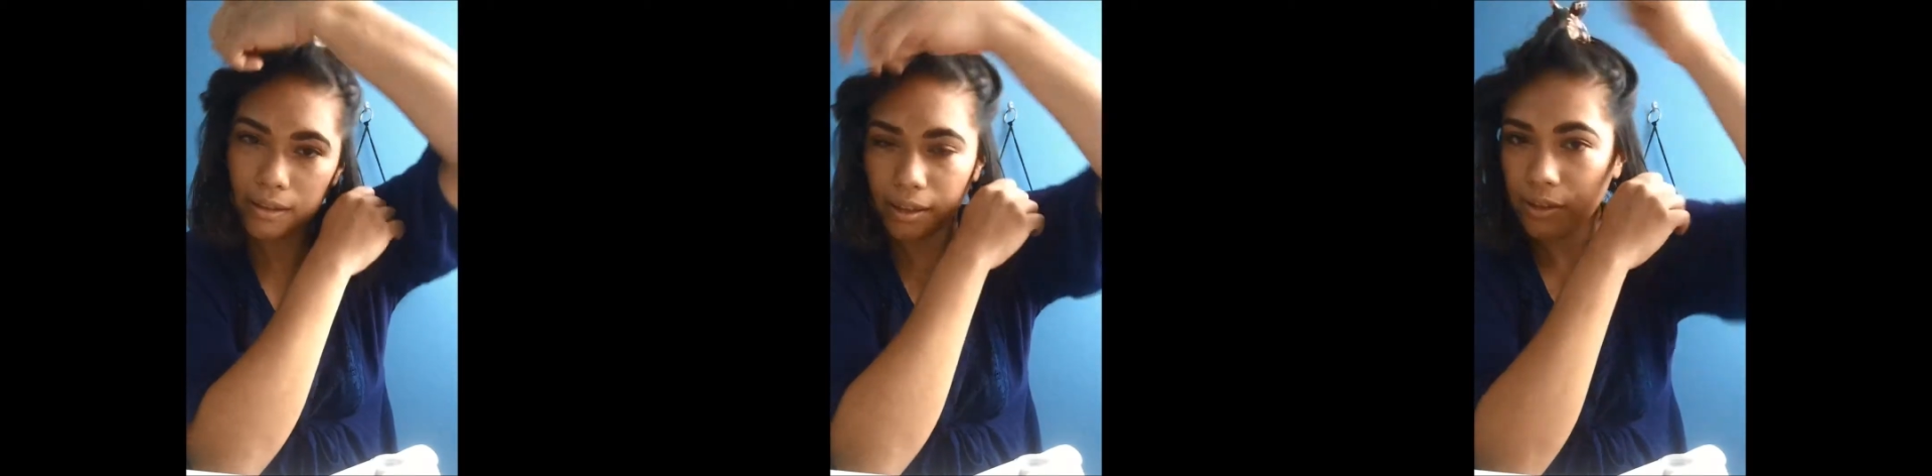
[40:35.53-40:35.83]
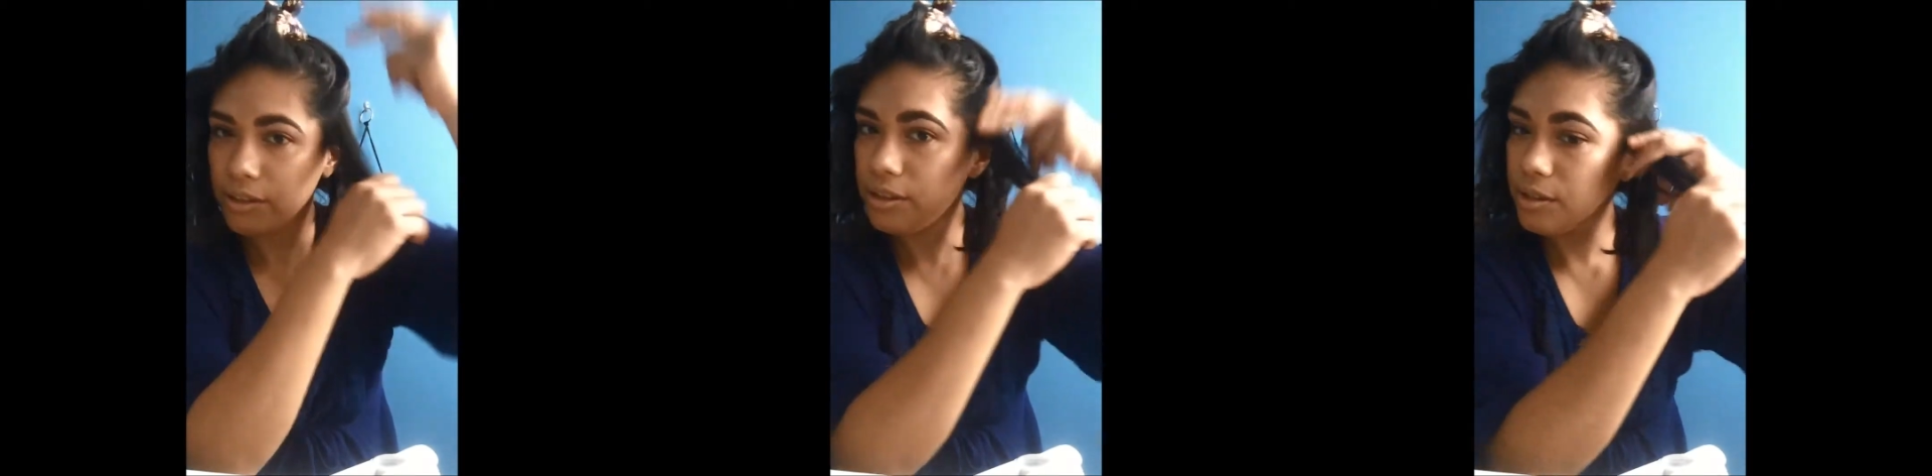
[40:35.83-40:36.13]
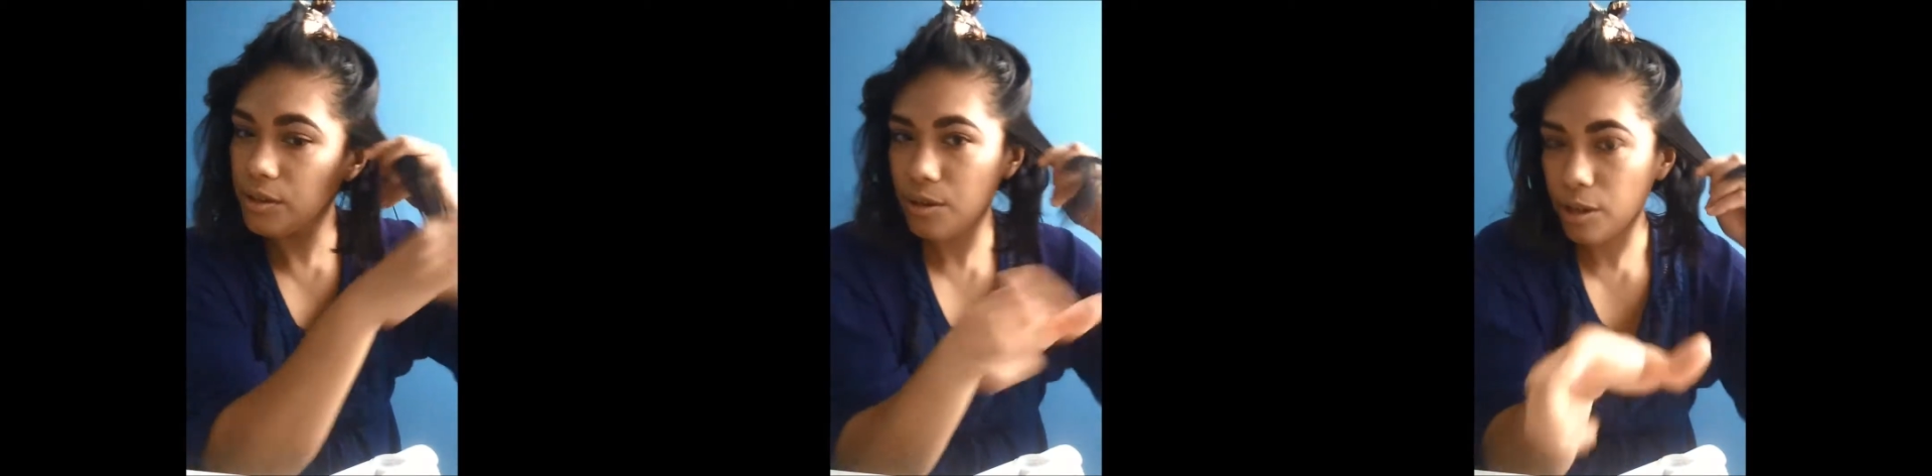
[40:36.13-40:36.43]
I'll
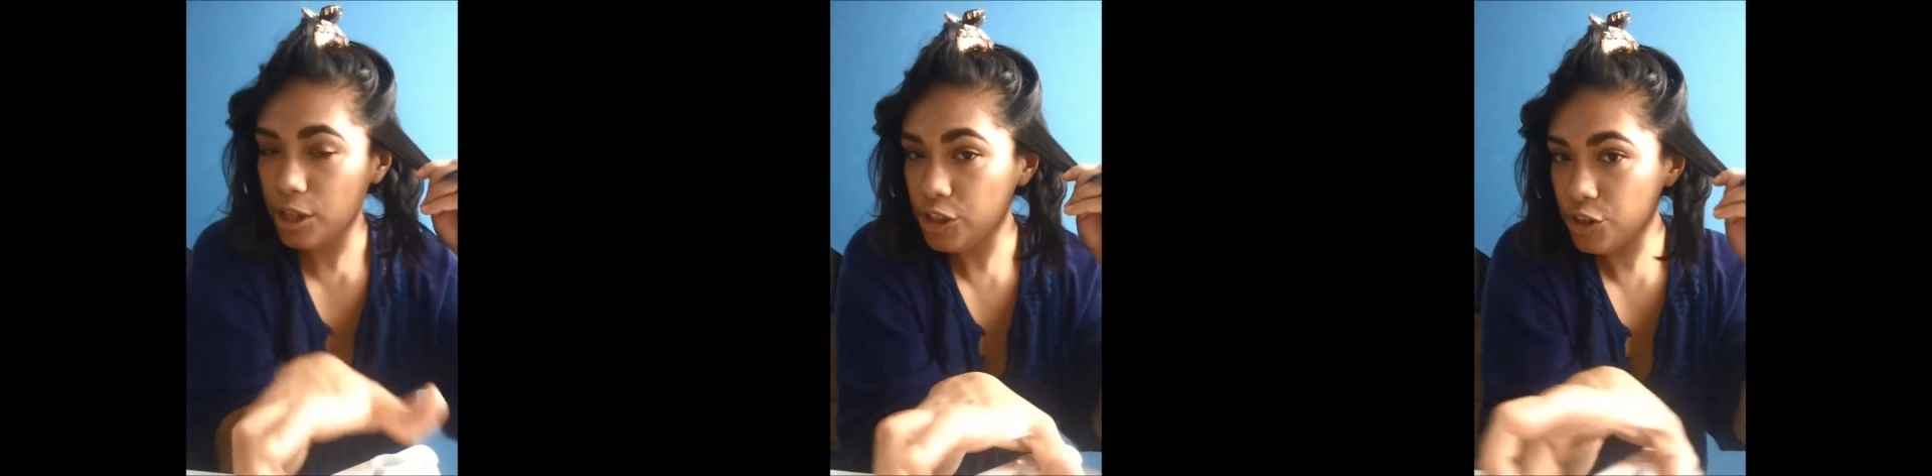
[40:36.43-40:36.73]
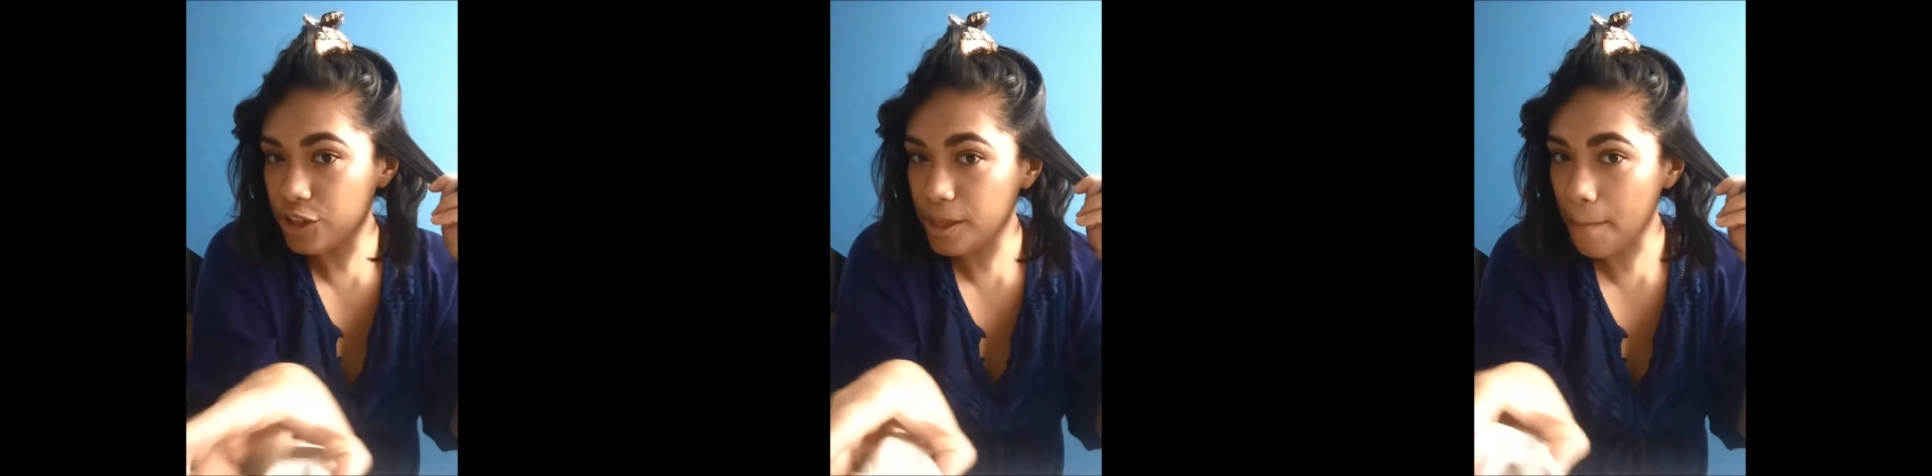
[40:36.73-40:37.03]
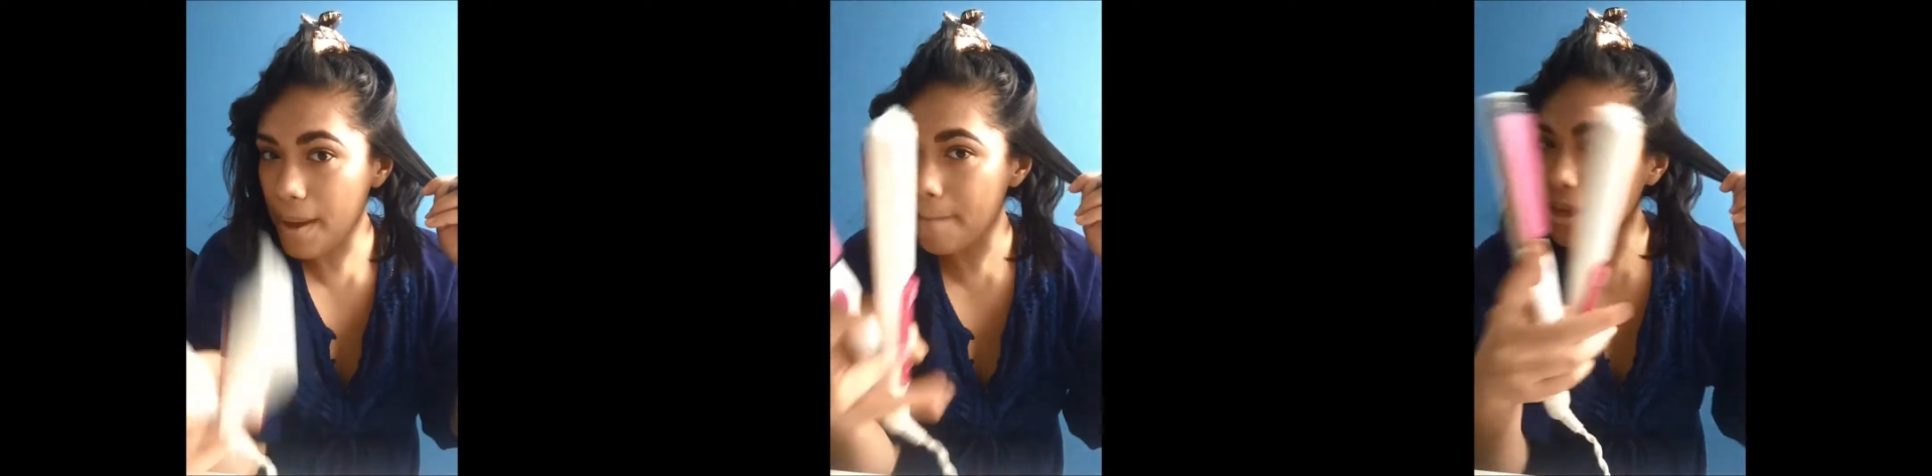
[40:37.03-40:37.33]
insert some